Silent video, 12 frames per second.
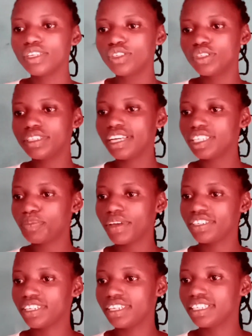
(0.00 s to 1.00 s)
Today's
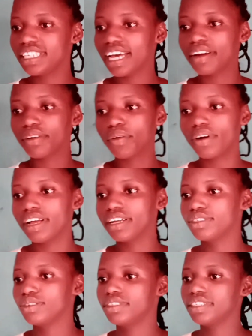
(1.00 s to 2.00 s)
patients are
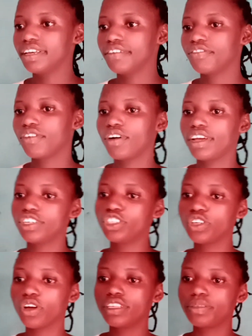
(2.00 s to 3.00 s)
required to stay for a
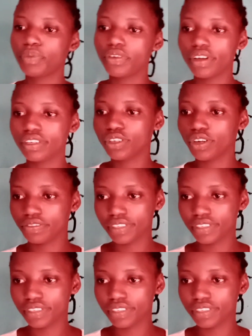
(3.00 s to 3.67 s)
short period of